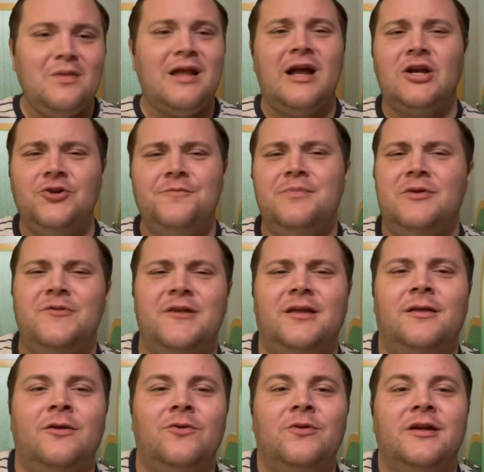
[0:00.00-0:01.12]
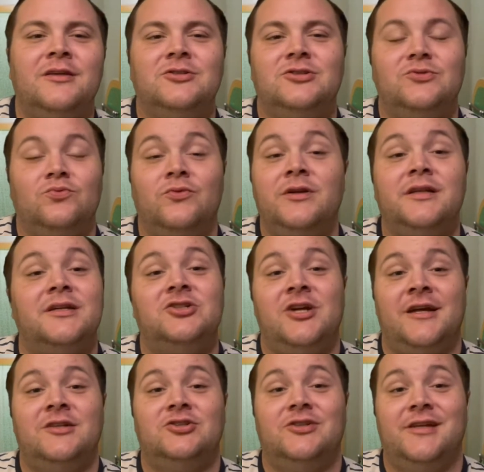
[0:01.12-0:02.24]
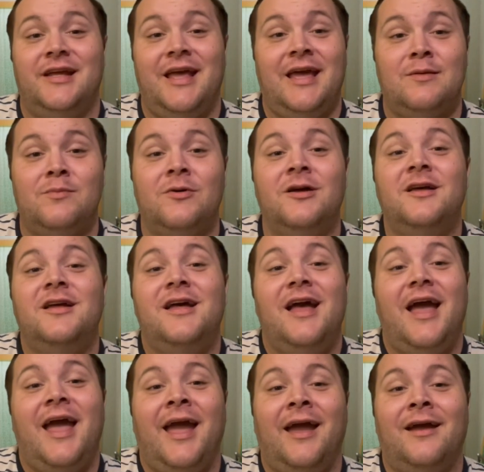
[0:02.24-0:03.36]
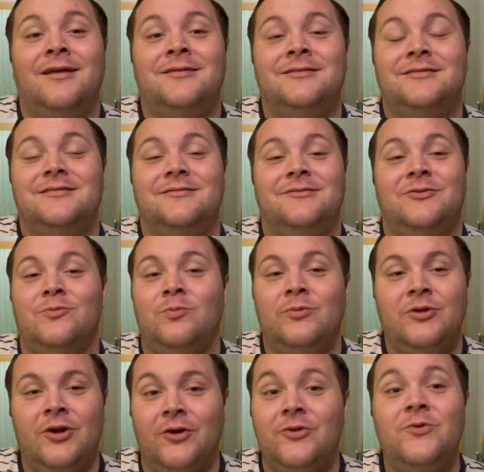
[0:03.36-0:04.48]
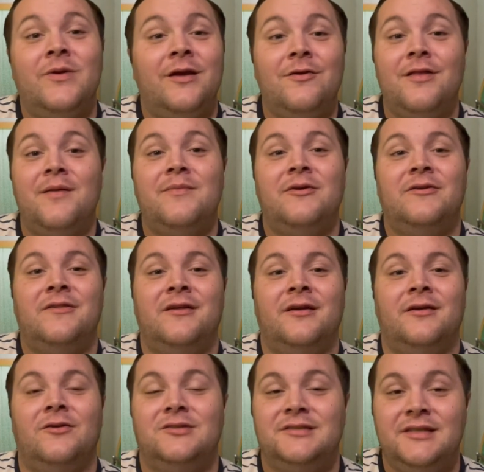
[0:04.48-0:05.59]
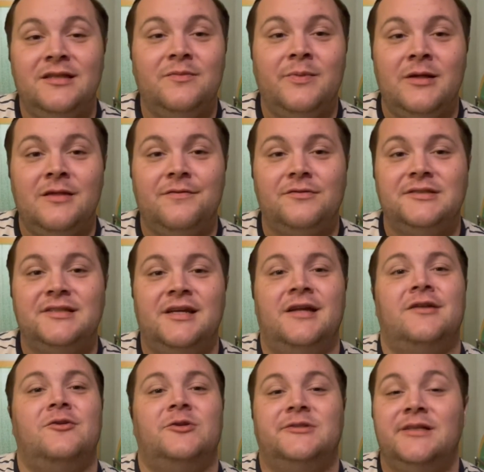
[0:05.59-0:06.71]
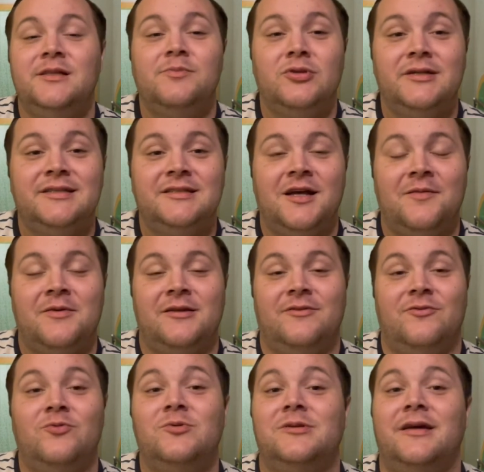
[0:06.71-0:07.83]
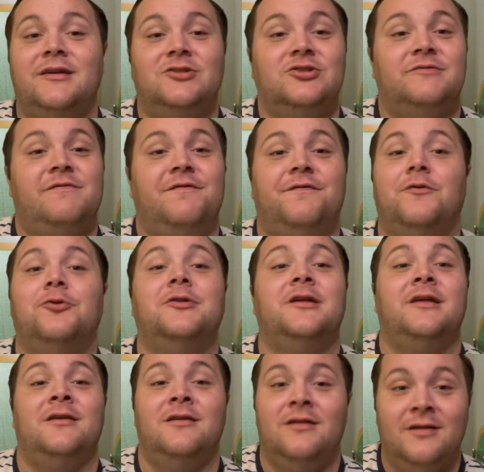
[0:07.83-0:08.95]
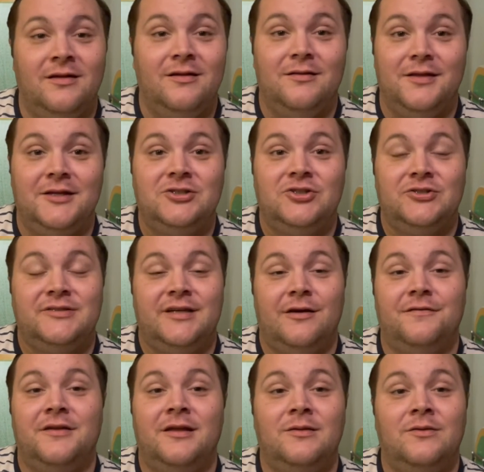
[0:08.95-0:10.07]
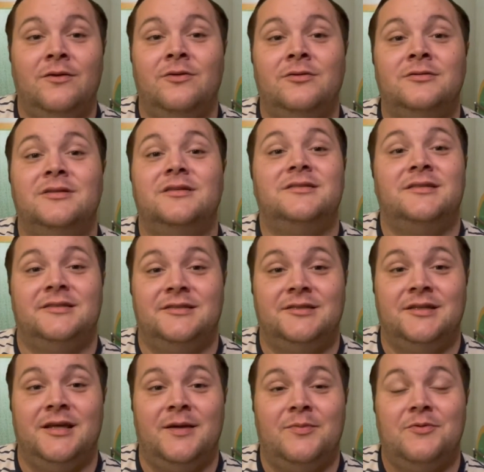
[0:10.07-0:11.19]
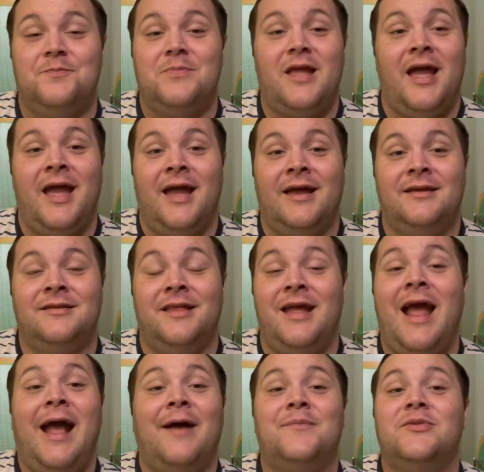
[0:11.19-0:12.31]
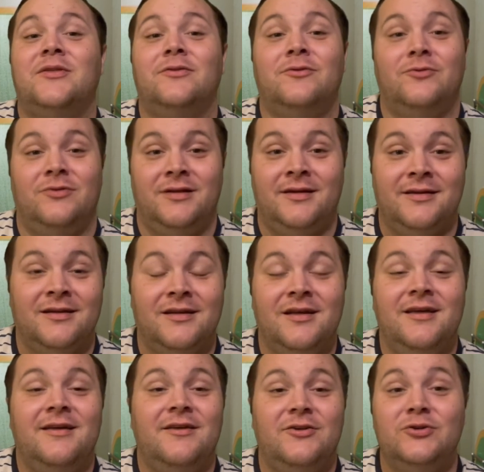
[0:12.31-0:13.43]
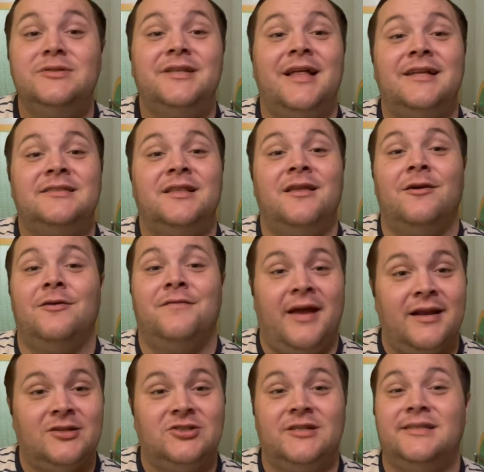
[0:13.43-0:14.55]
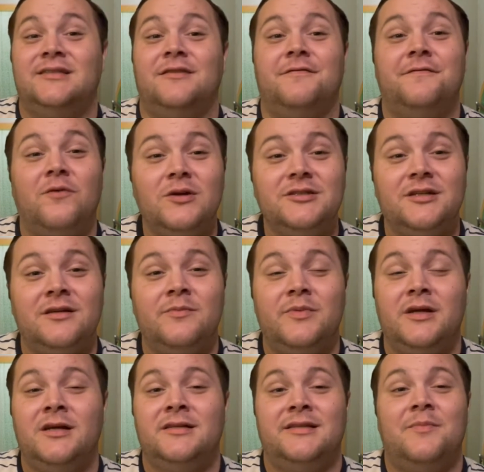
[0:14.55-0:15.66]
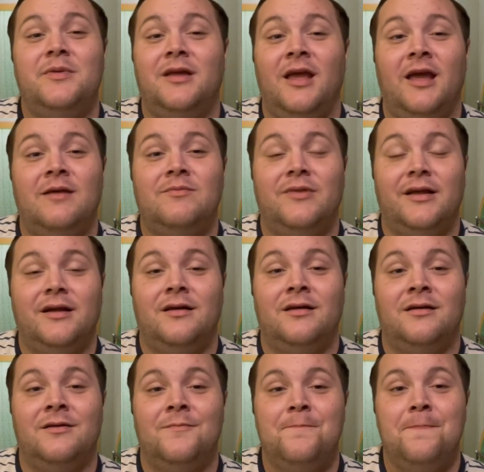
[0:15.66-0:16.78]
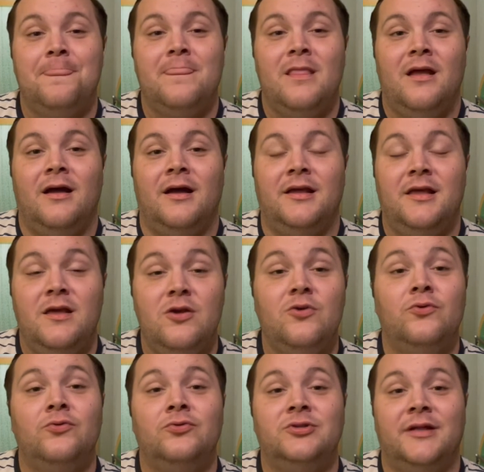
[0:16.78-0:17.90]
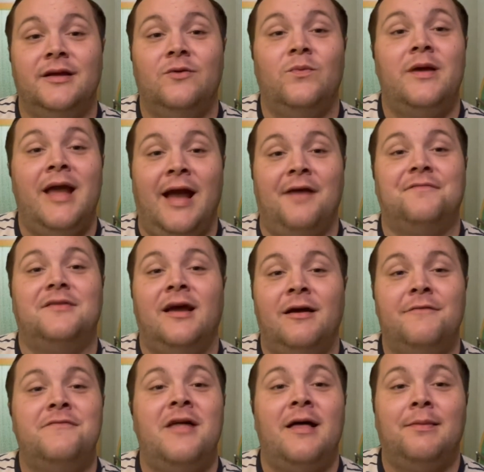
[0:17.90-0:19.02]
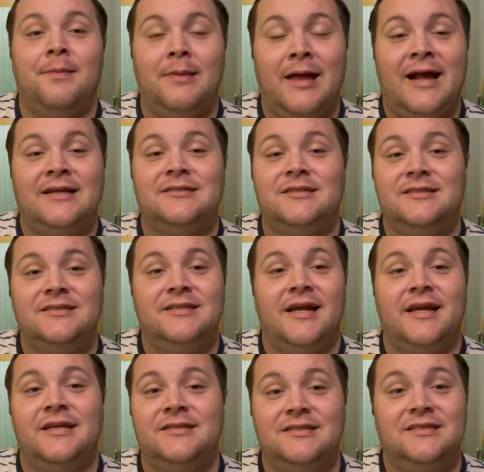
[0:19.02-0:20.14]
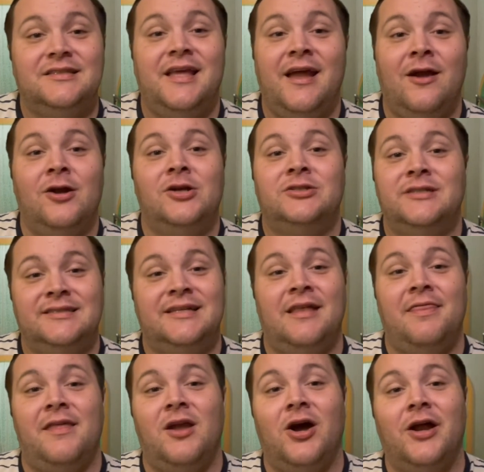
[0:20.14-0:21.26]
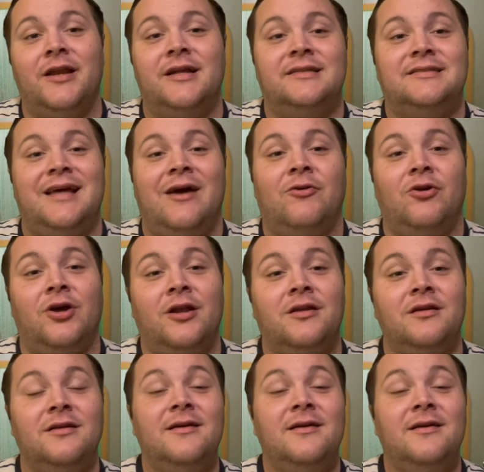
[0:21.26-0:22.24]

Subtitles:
a good music cue can just really change the game. And you know, you hear that music, you see the peaceful scene, you see the police coming, you like just fully let yourself get lulled to sleep. And they absolutely used that to their advantage, and it's unfortunate because that became like a huge, like, we have to have that last second scare to send the audience out on.